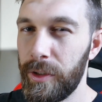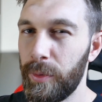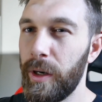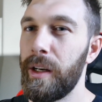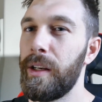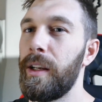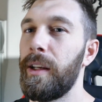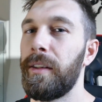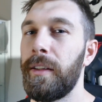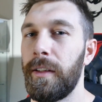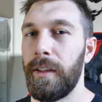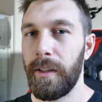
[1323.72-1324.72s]
wait a
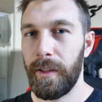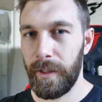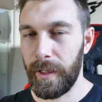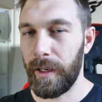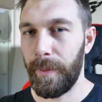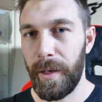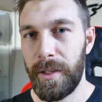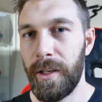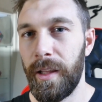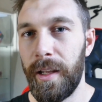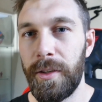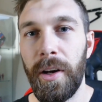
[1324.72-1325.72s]
year, and I bet
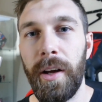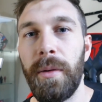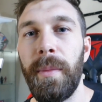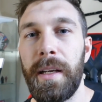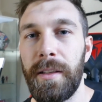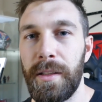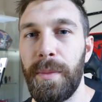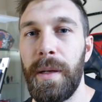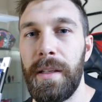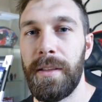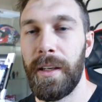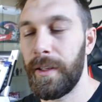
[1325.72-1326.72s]
you that title makes it to
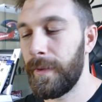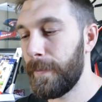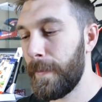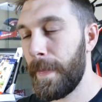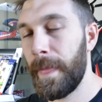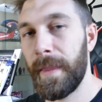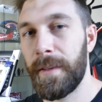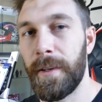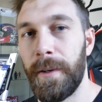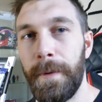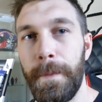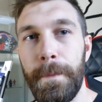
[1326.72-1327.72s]
PC.
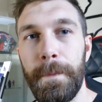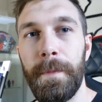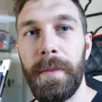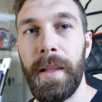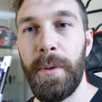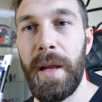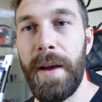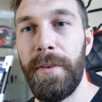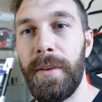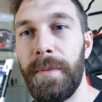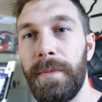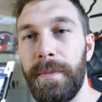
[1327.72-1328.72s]
So there we have
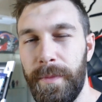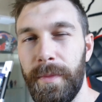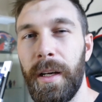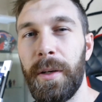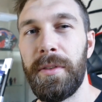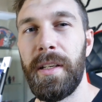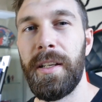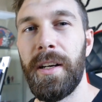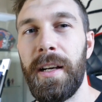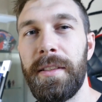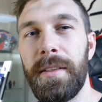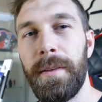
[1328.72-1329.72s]
it. I'll see you
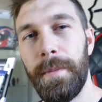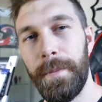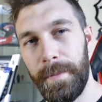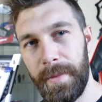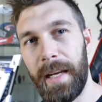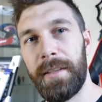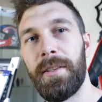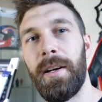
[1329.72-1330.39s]
guys next